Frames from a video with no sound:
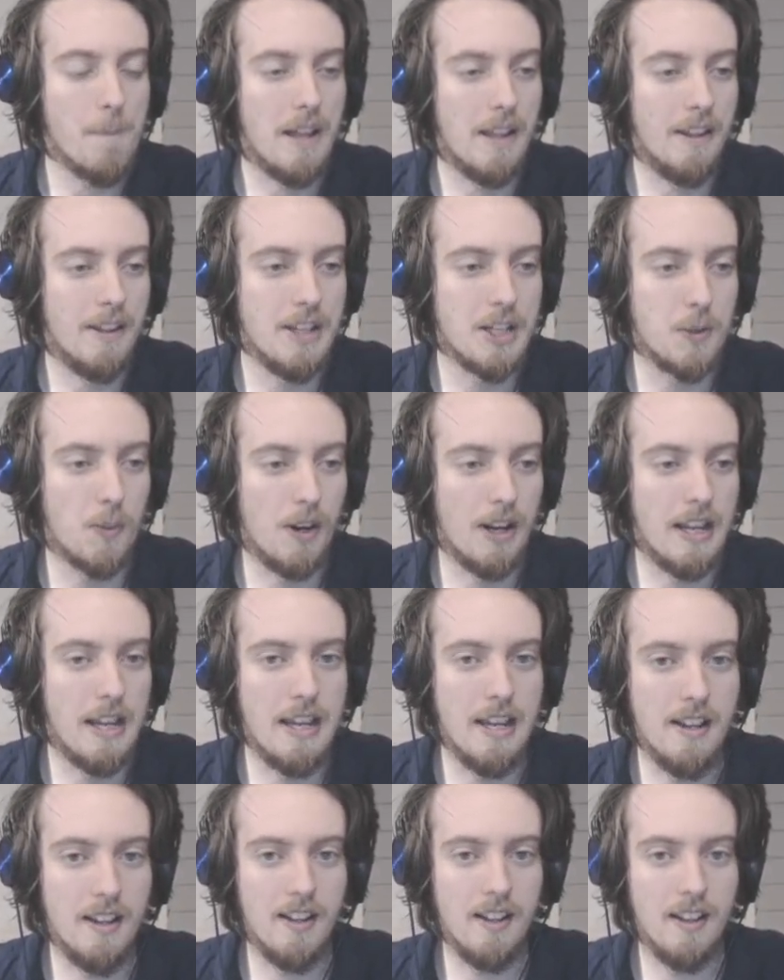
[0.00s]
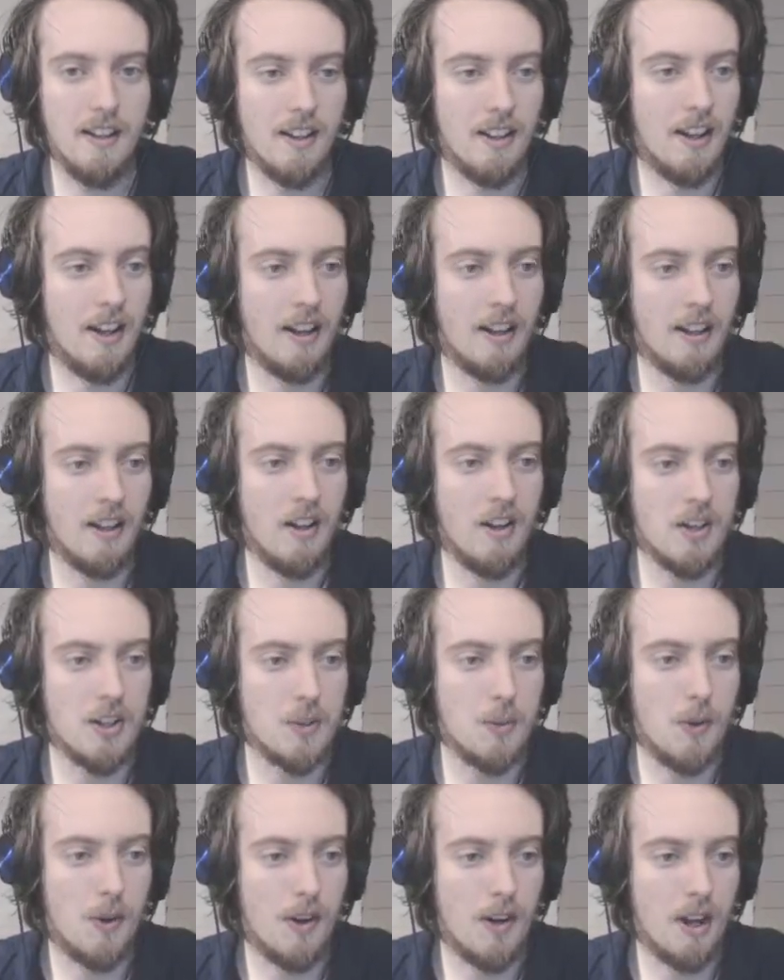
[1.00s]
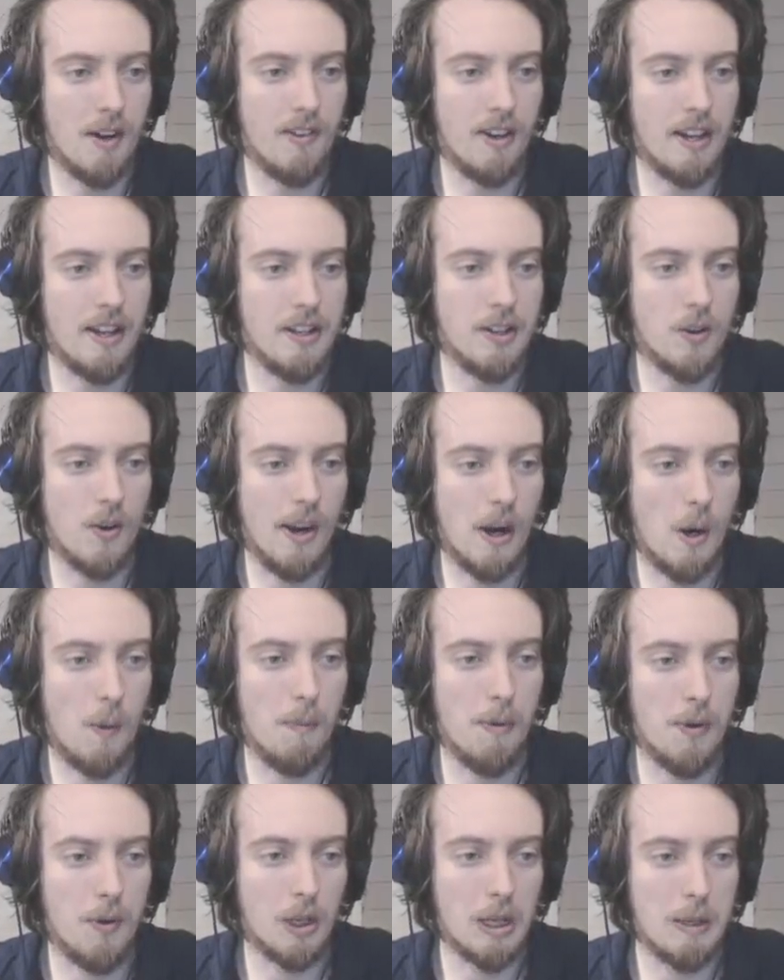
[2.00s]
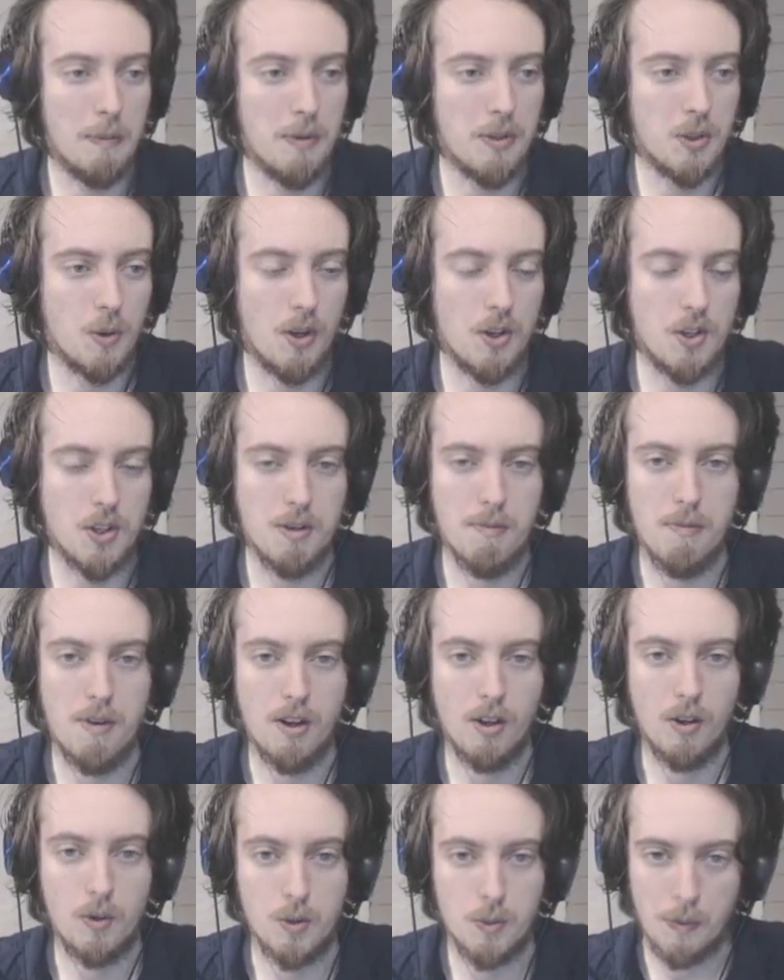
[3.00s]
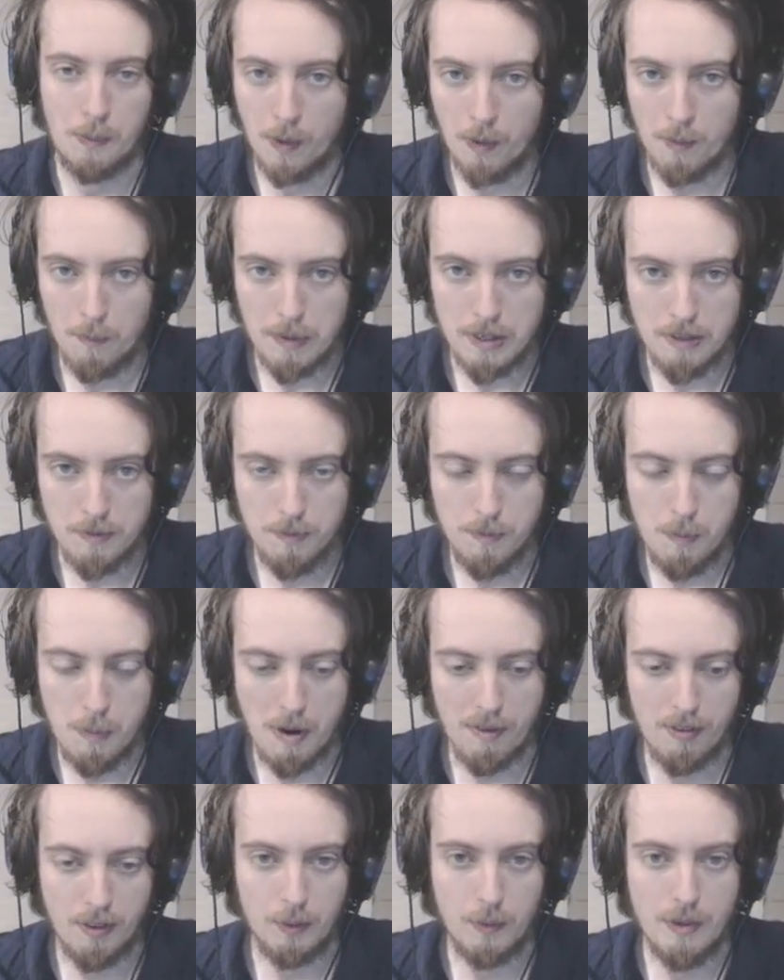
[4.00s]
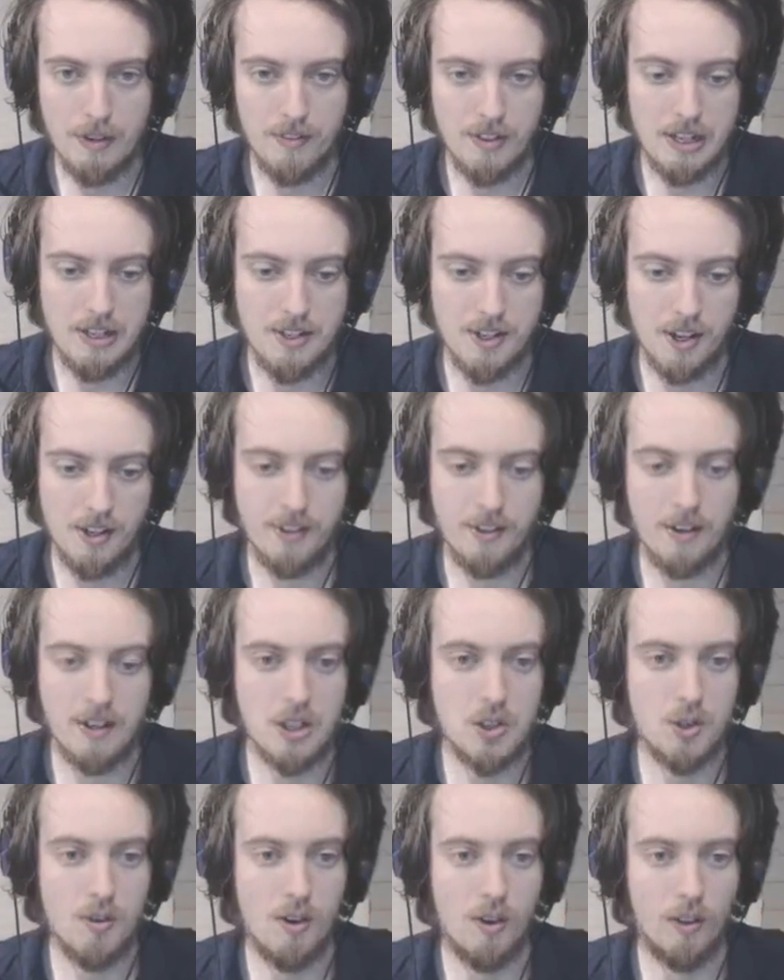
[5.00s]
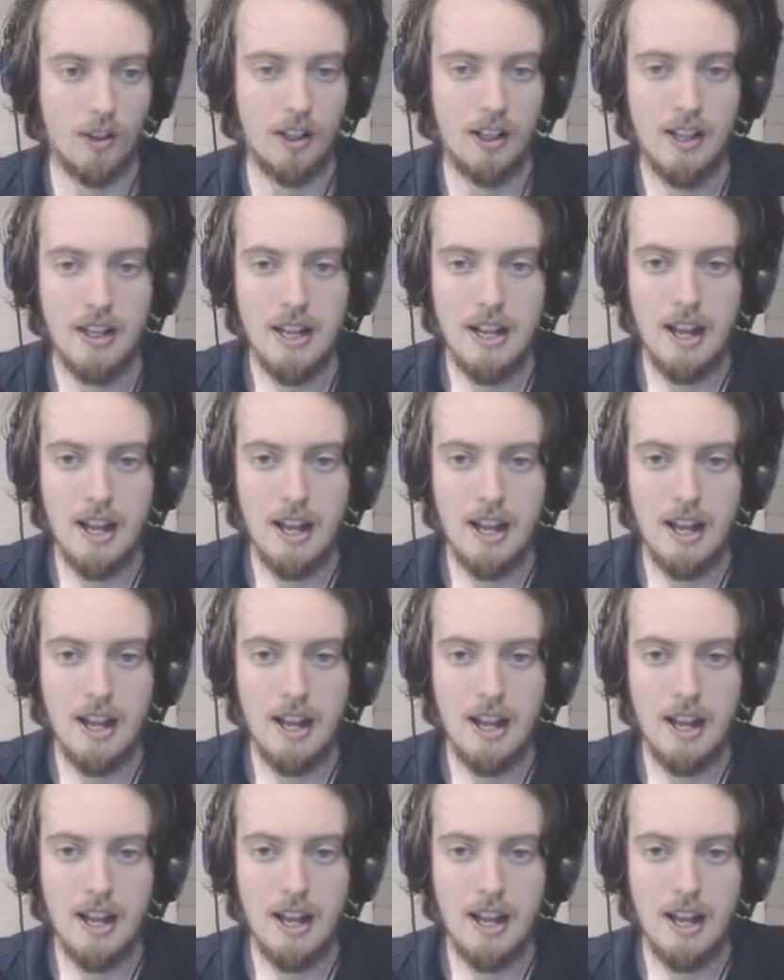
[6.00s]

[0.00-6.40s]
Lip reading: This one here, the last one other than your help and documents question mark, which we won't be bothering with, is our dice roller.